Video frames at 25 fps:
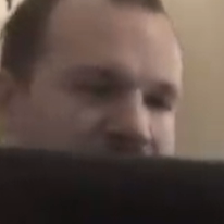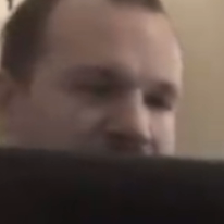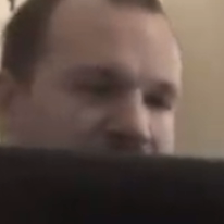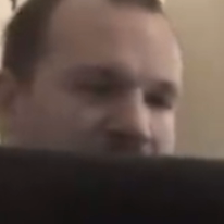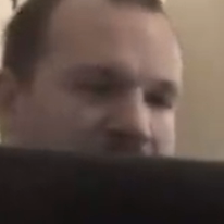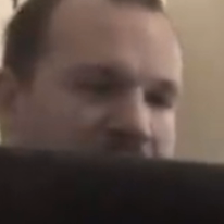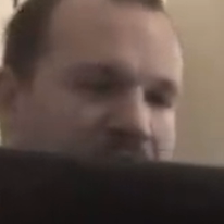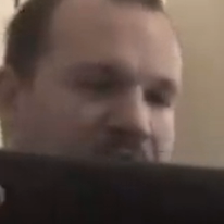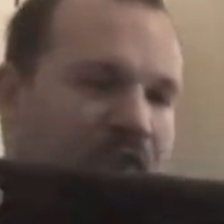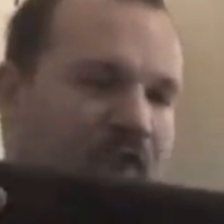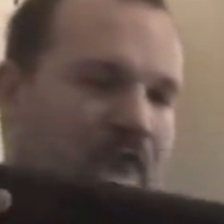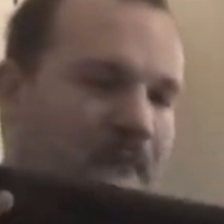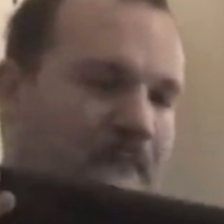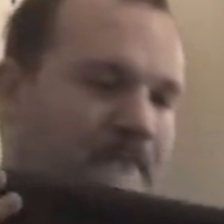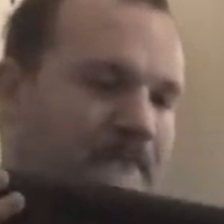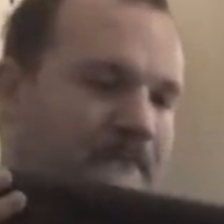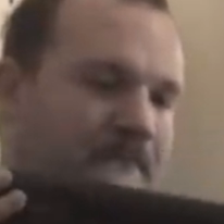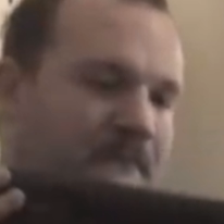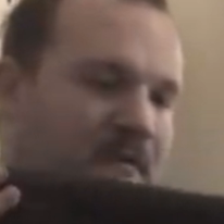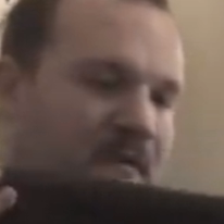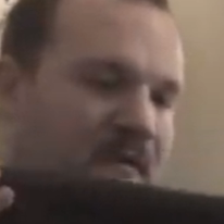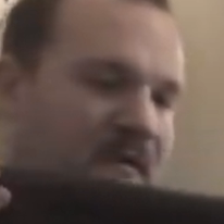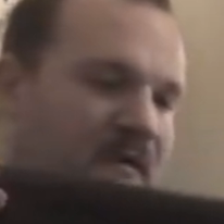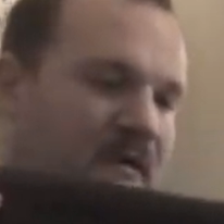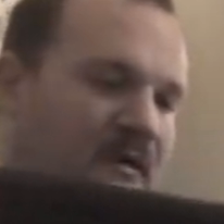your rifle.
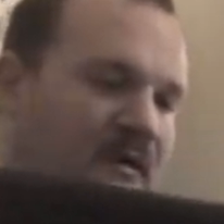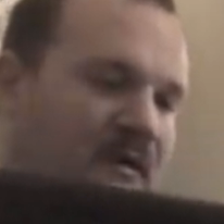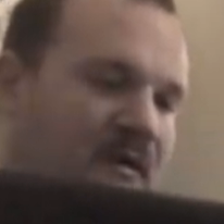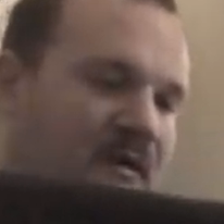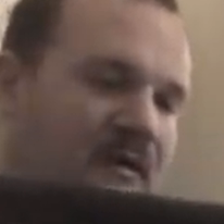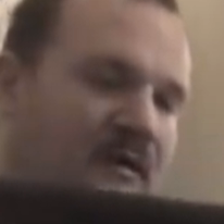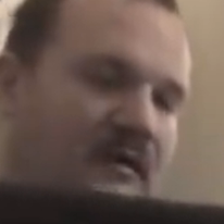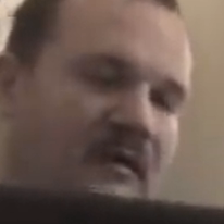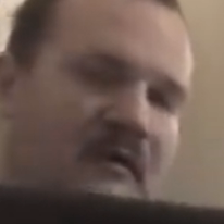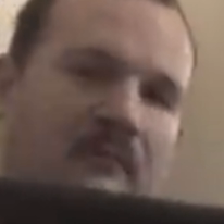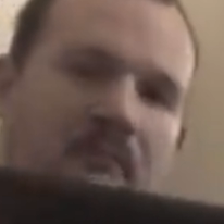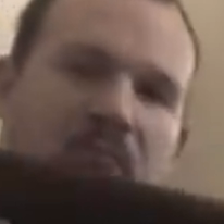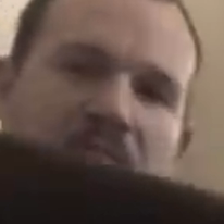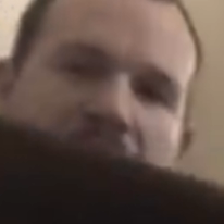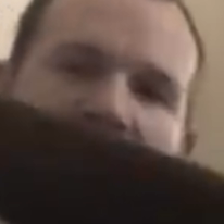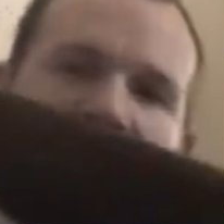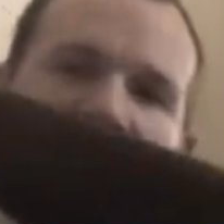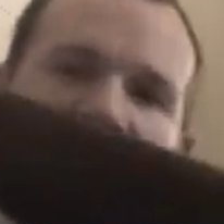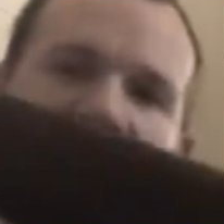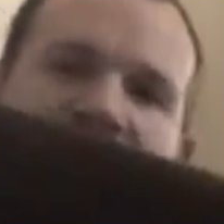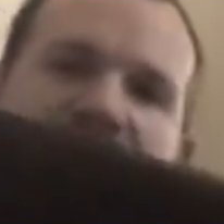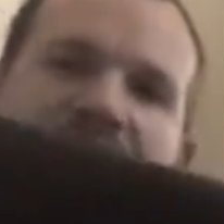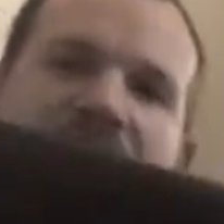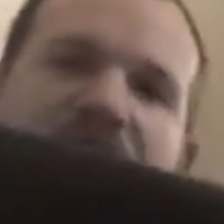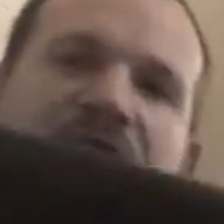
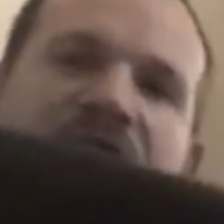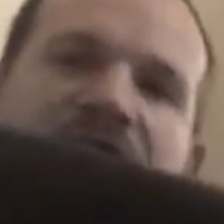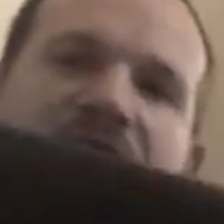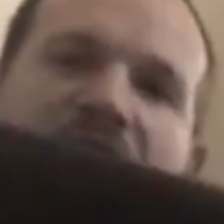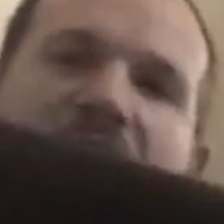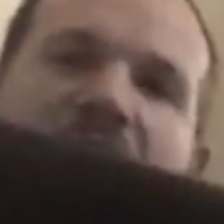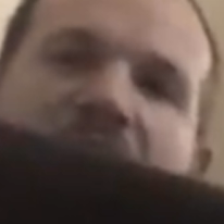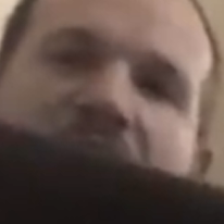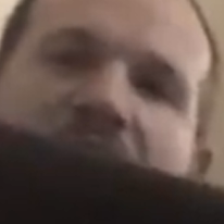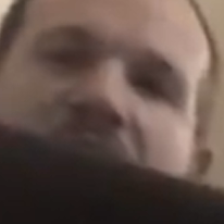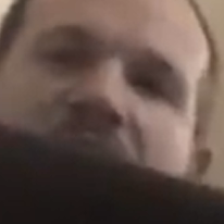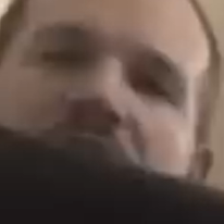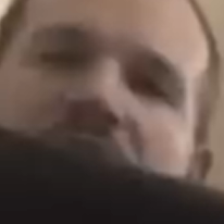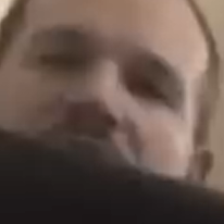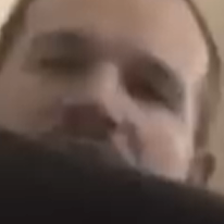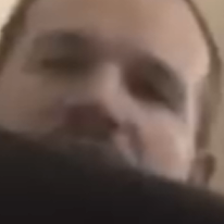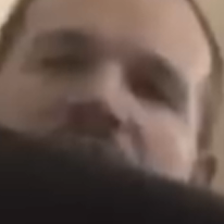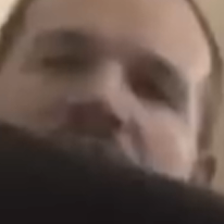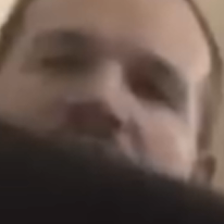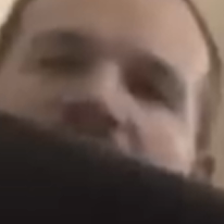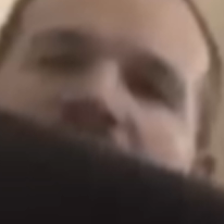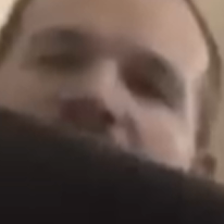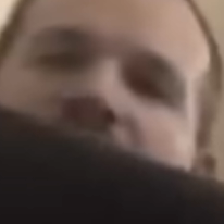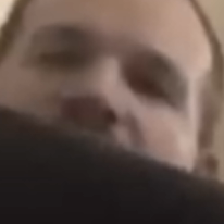Plastic stock. There's